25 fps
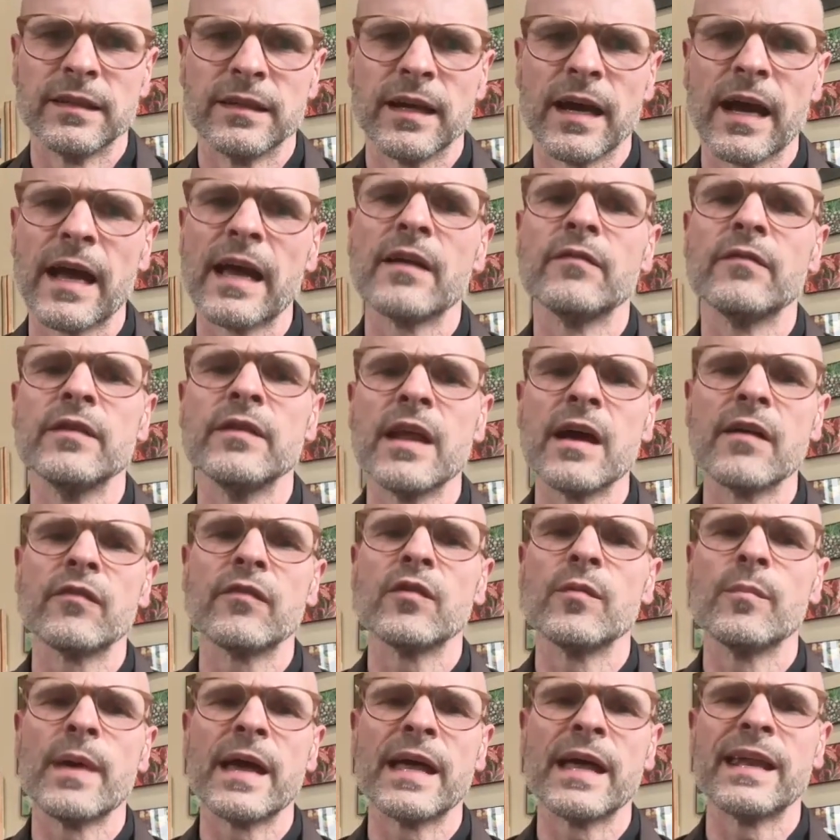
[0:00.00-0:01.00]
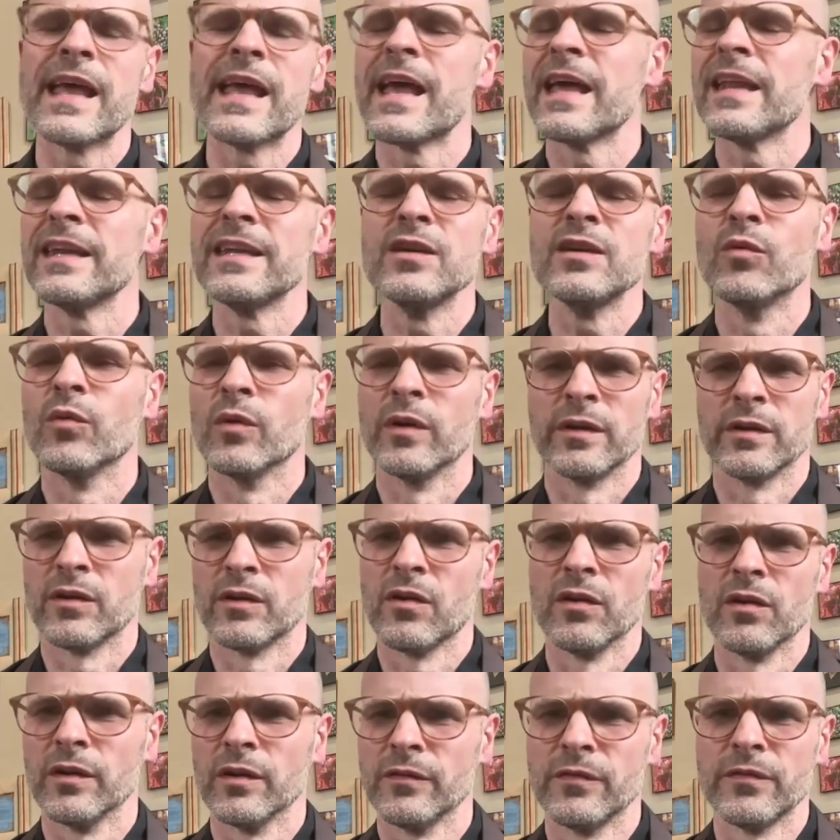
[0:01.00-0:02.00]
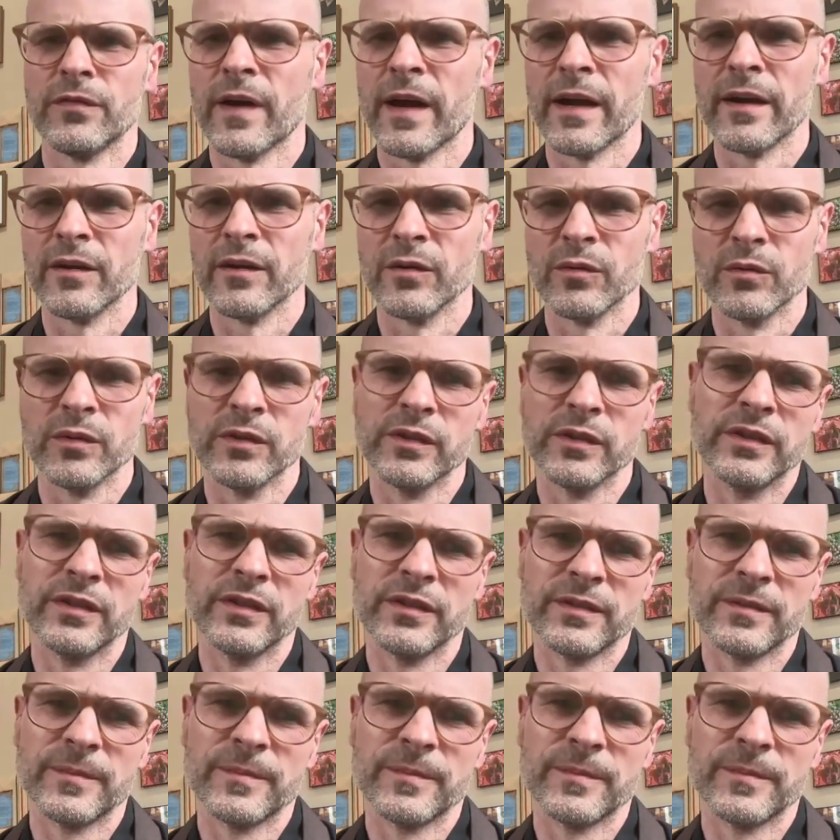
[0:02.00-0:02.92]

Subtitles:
I have never met anyone called firewood.